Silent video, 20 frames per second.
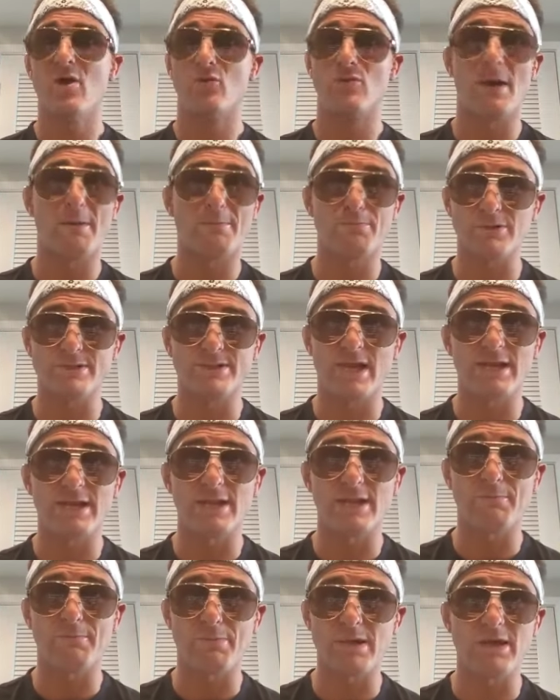representing
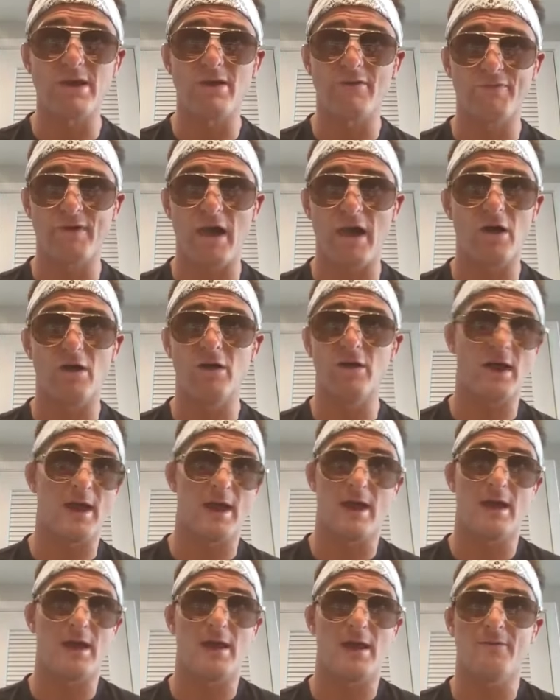the PFL
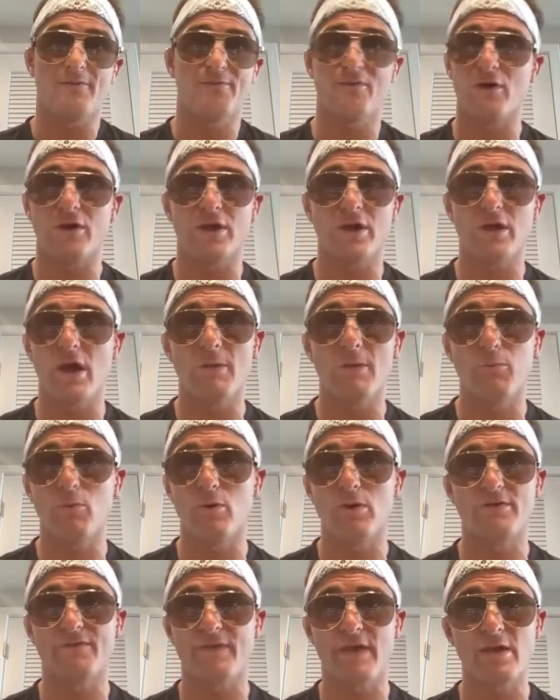and, and fucking up
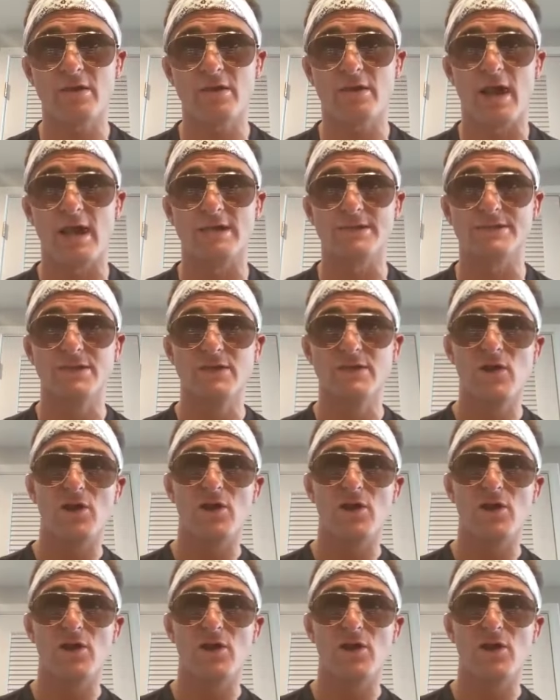one of their guys.